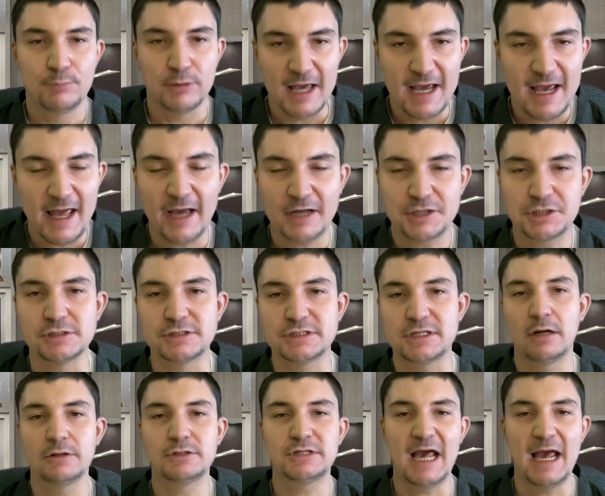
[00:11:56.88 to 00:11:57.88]
Play action
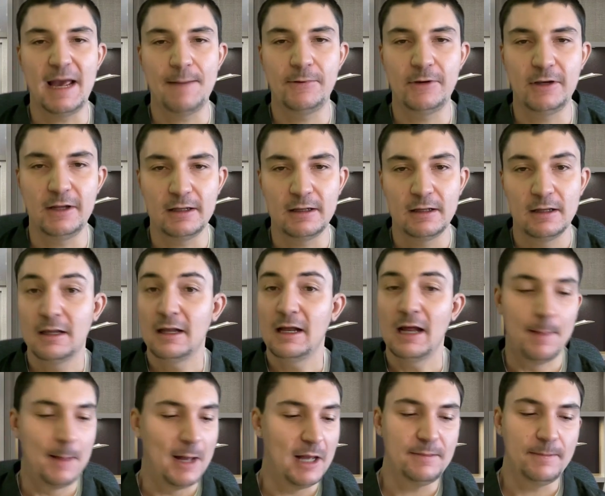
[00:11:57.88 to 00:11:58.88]
starts happening,
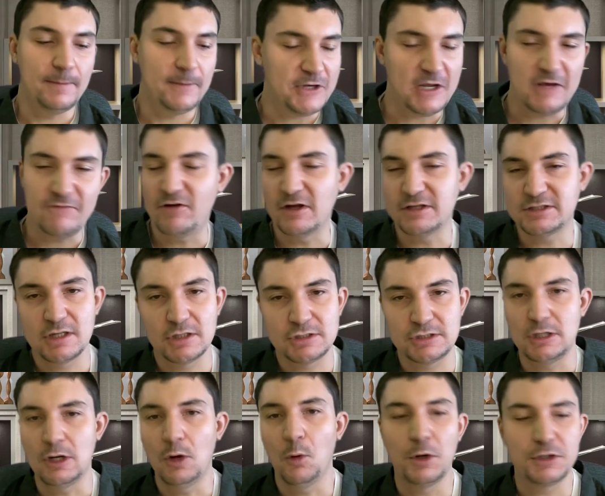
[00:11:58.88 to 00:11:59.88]
and then the defense
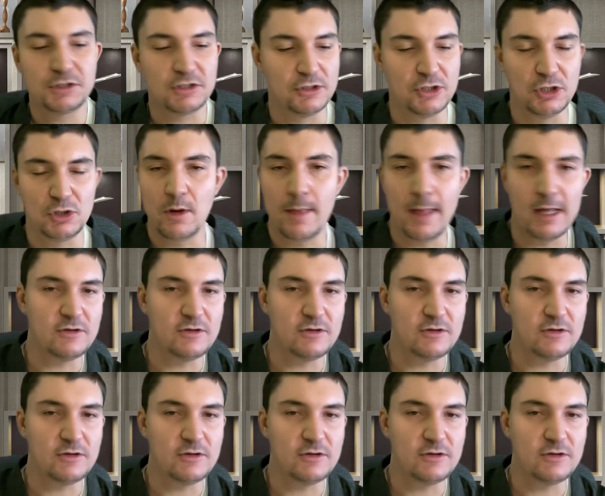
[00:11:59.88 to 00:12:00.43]
doesn't know what to do.